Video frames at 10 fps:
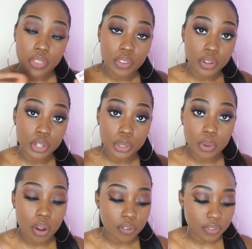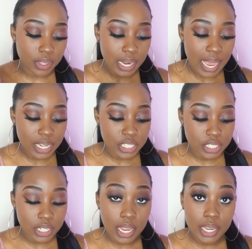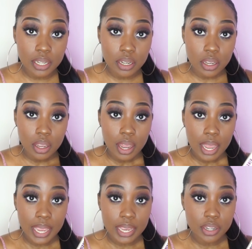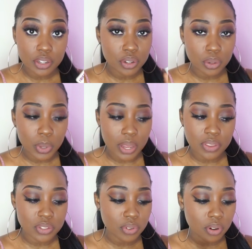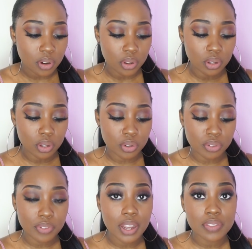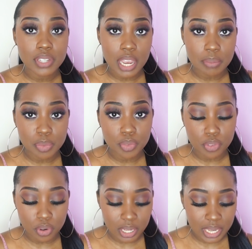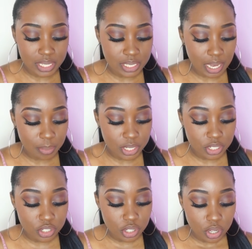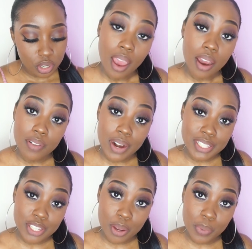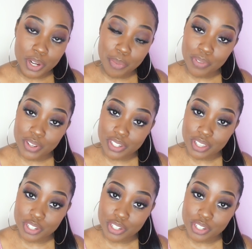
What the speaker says: glue off the lash line, and you can wear this for a good 5 times before it gets damaged. Alright, so we're gonna move on to the